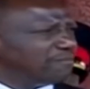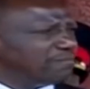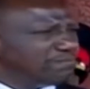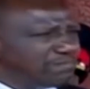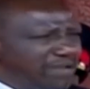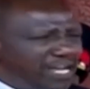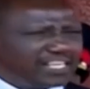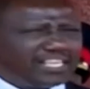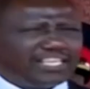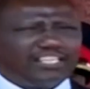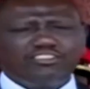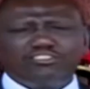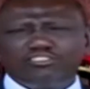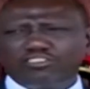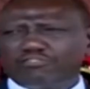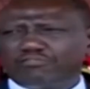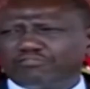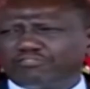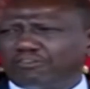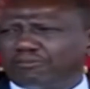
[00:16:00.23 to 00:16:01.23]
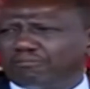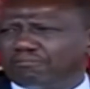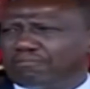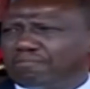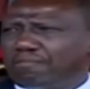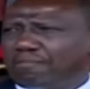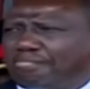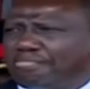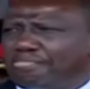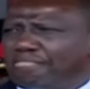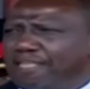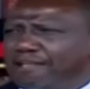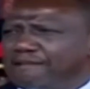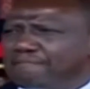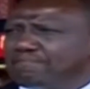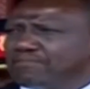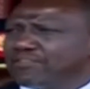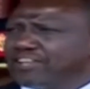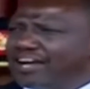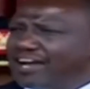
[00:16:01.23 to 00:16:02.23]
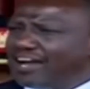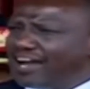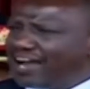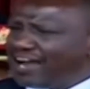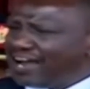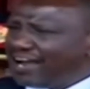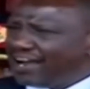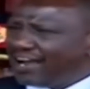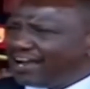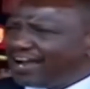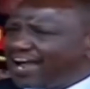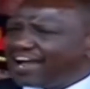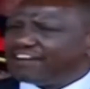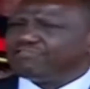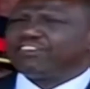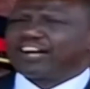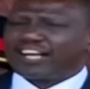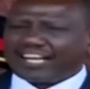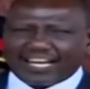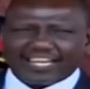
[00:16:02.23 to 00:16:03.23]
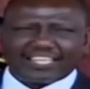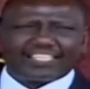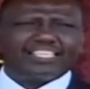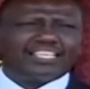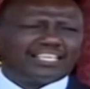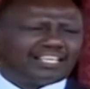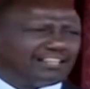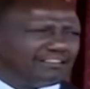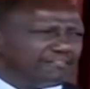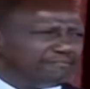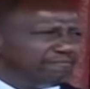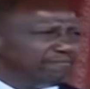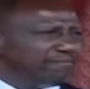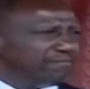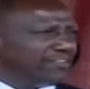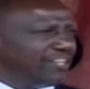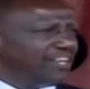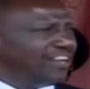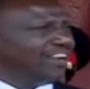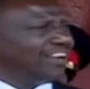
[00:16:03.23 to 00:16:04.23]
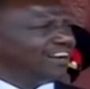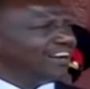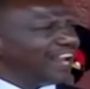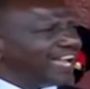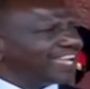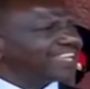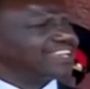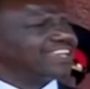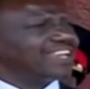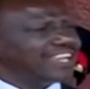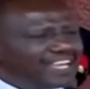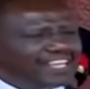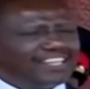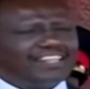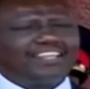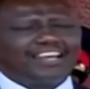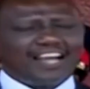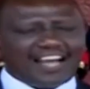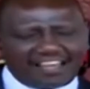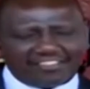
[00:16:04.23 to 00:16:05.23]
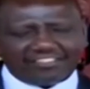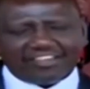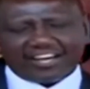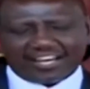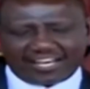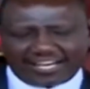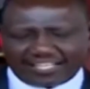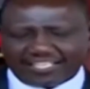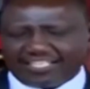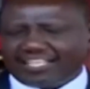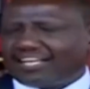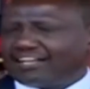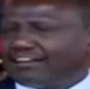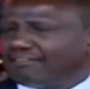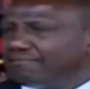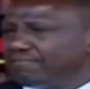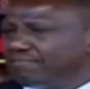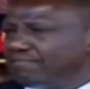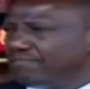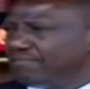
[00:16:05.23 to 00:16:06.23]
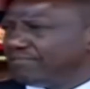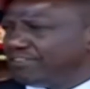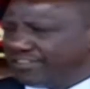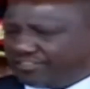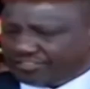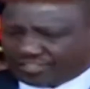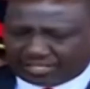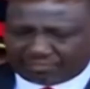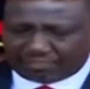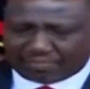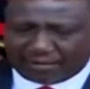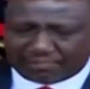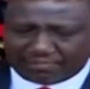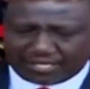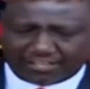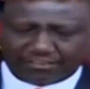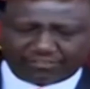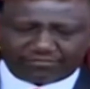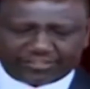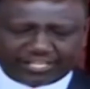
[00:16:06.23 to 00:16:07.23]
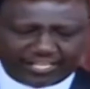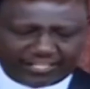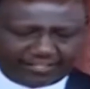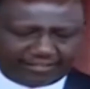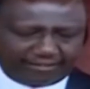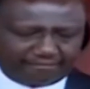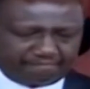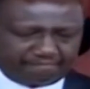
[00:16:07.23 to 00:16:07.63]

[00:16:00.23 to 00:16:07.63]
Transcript: men in uniform have a career like any other career in the Republic of Kenya.